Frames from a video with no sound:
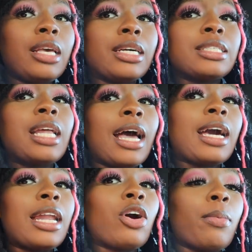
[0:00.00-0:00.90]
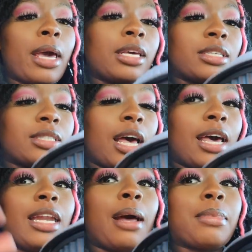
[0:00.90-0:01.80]
Cause now I gotta go back
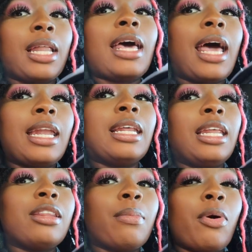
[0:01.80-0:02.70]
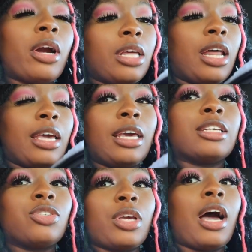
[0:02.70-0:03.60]
inside, and I'm glad I didn't leave the parking lot
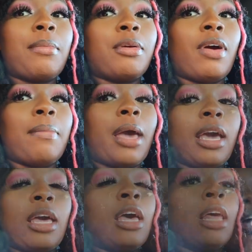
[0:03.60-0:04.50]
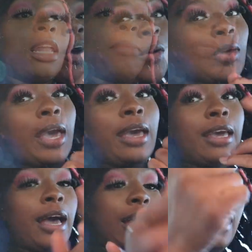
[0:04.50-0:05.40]
yet. So y'all, I'll be right back. Okay,
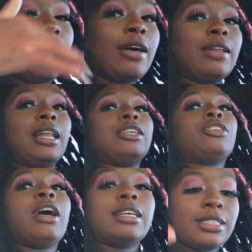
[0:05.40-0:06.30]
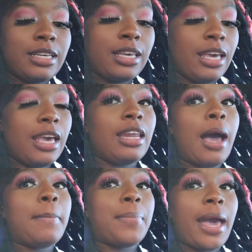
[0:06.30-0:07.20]
y'all, let's try this again.
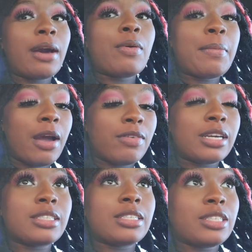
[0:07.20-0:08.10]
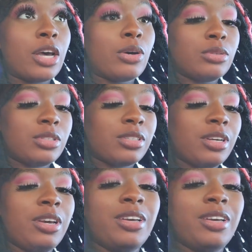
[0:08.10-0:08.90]
I'm back with my raisin toast.